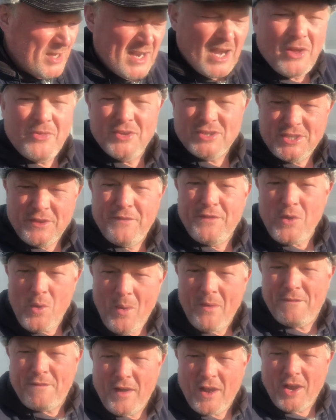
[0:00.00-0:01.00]
you know, there's a few
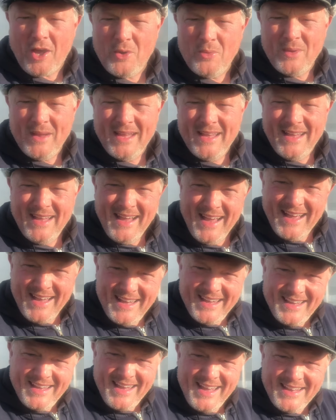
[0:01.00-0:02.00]
I follow,
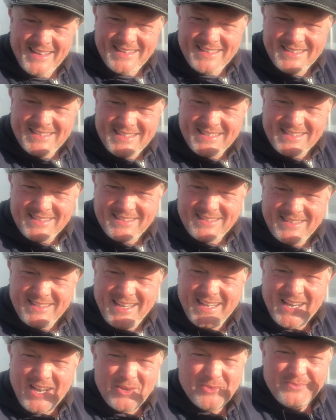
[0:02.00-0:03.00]
and
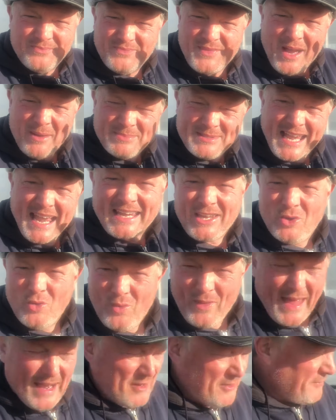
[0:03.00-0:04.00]
you know, I'm taking all
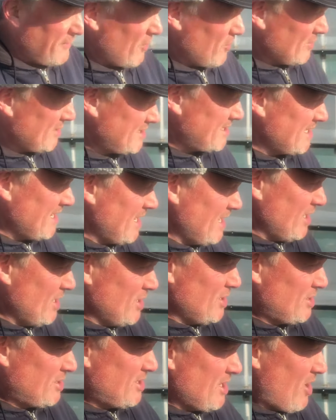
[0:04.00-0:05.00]
their advice.
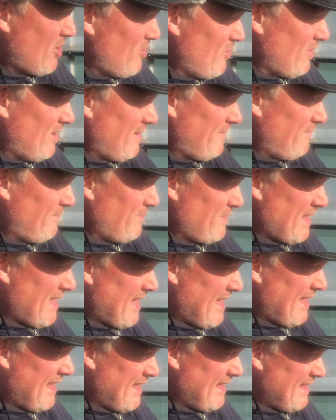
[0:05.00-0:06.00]
So
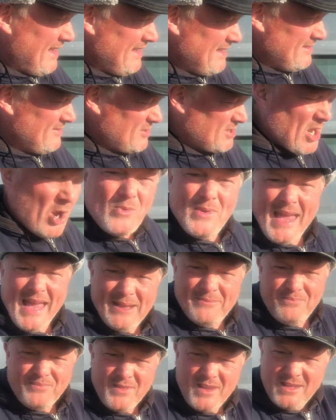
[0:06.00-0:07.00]
yeah,
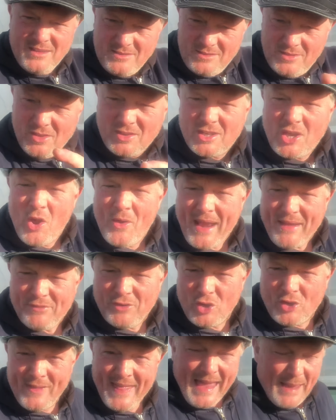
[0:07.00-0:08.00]
go and have a
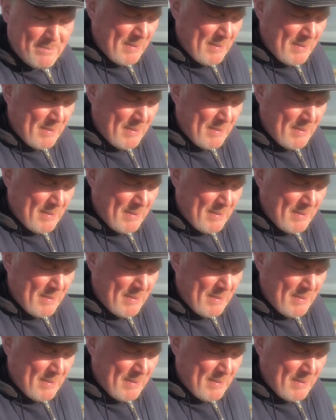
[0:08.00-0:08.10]
look at their